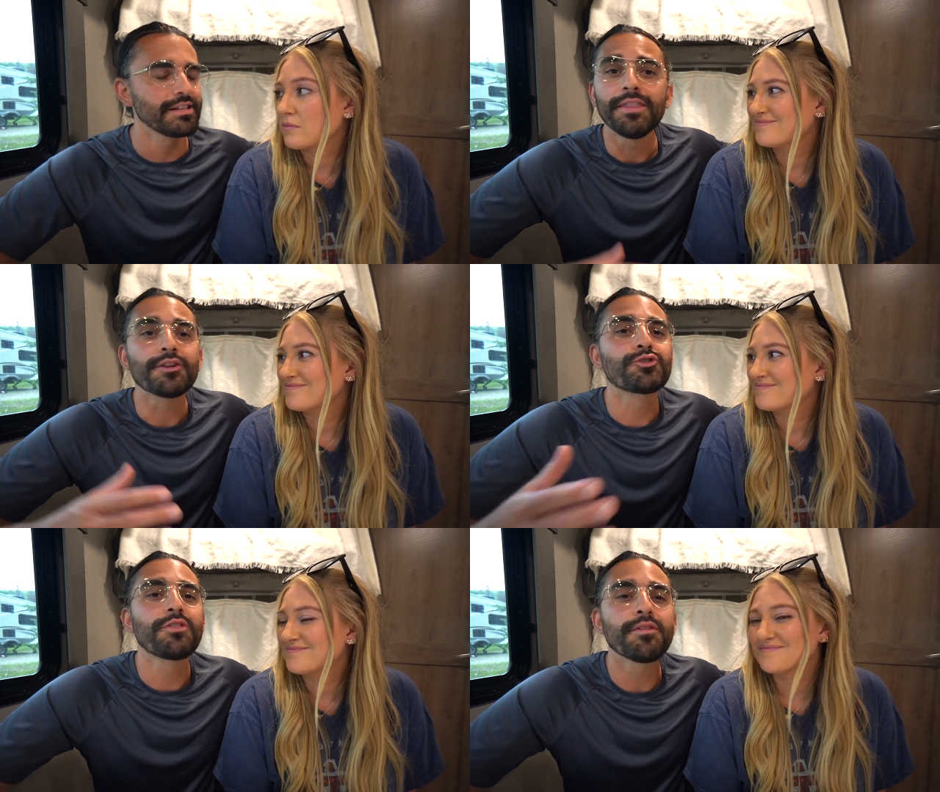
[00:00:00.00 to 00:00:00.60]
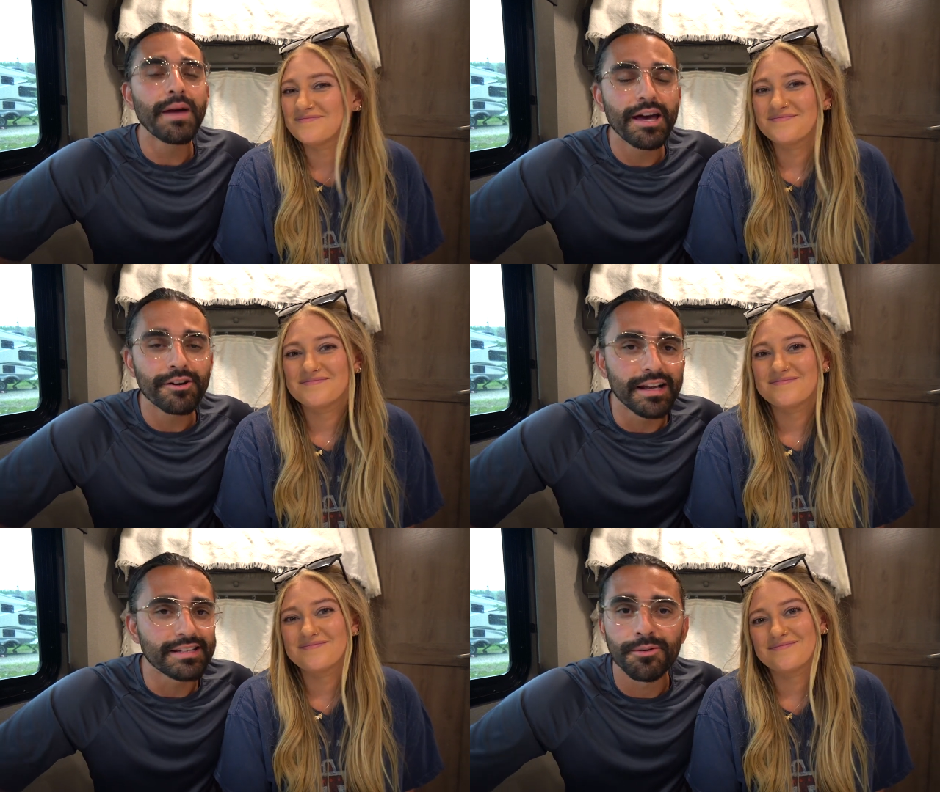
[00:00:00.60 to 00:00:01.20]
Speaker 1: But the truth of the
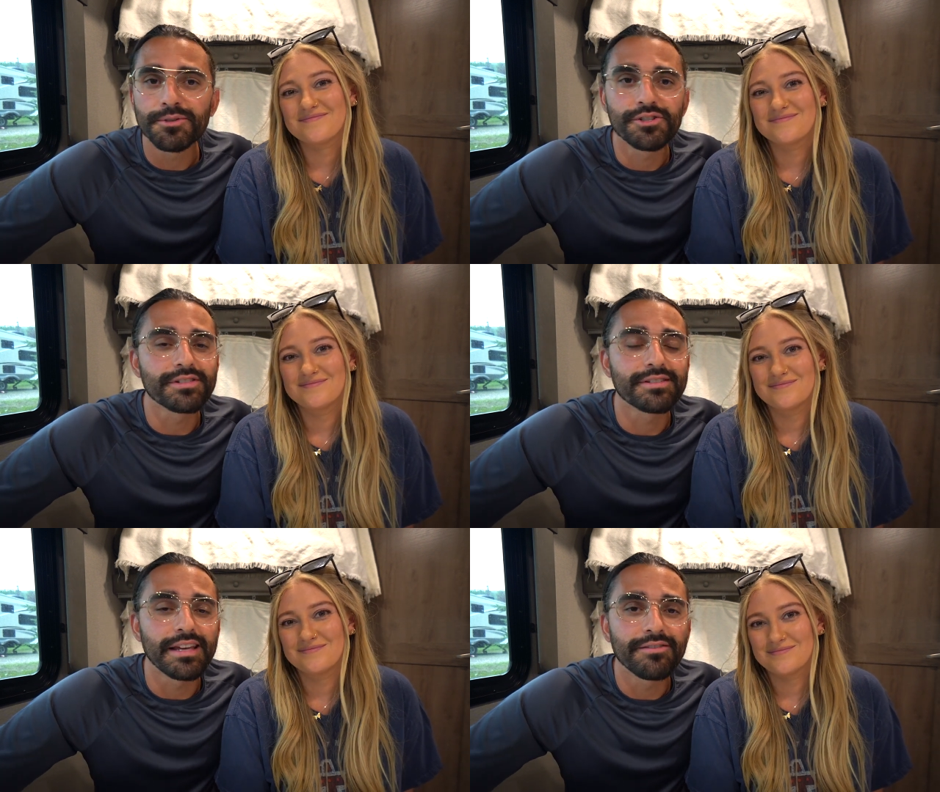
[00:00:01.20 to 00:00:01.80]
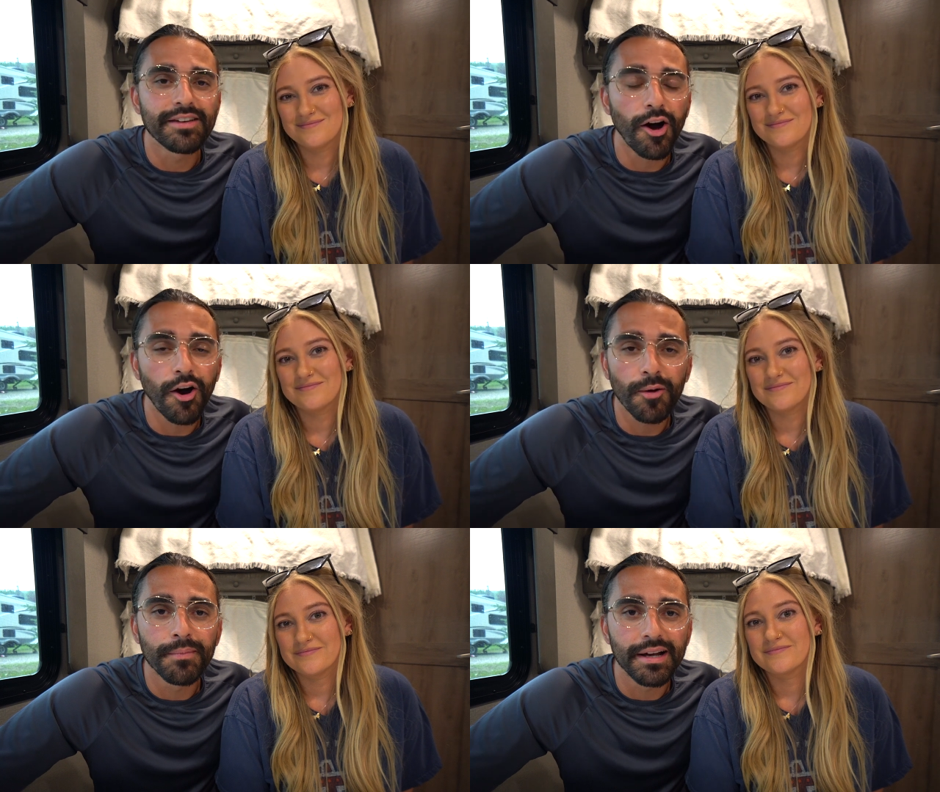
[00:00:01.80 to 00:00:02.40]
matter is, it was just saving
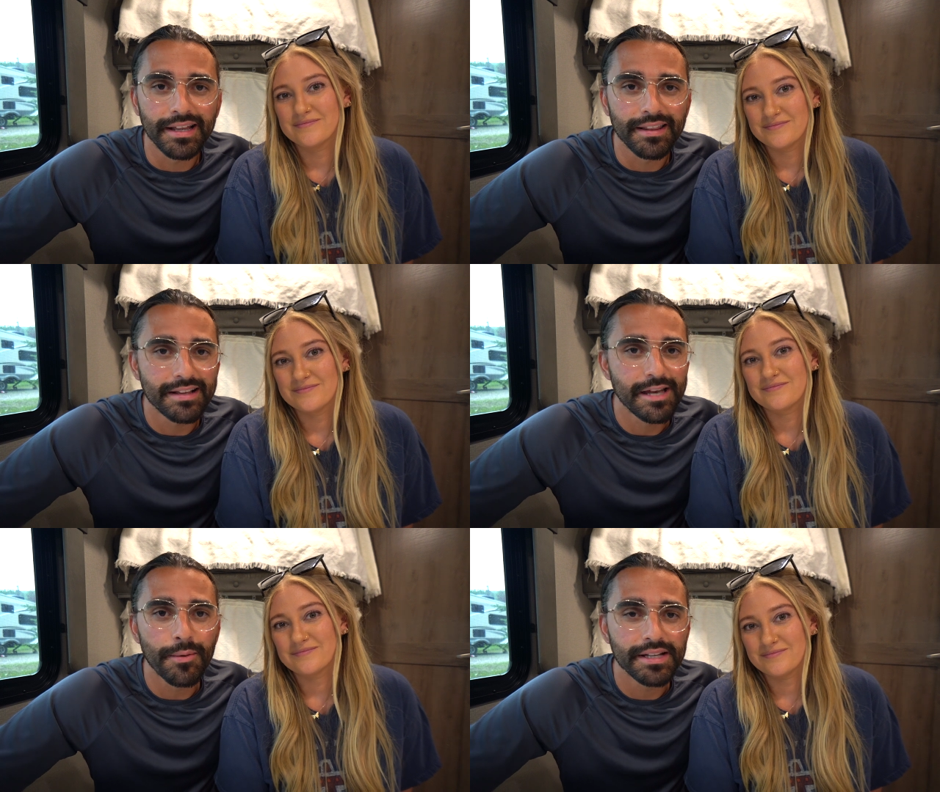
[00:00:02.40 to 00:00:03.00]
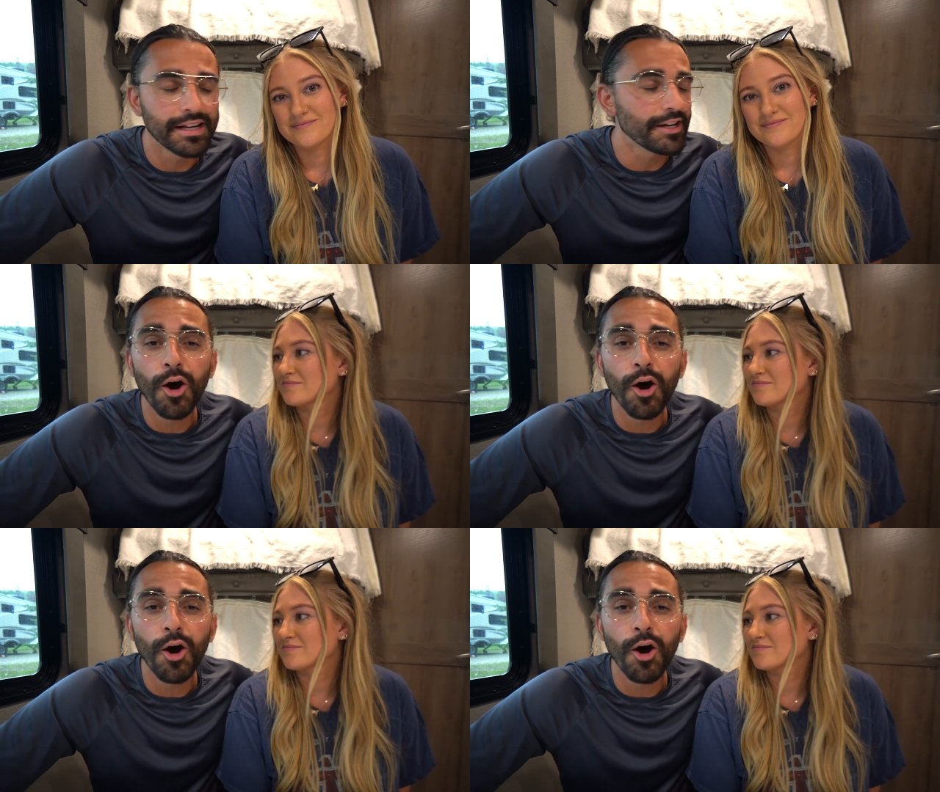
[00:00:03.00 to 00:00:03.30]
our money. That's how we did it.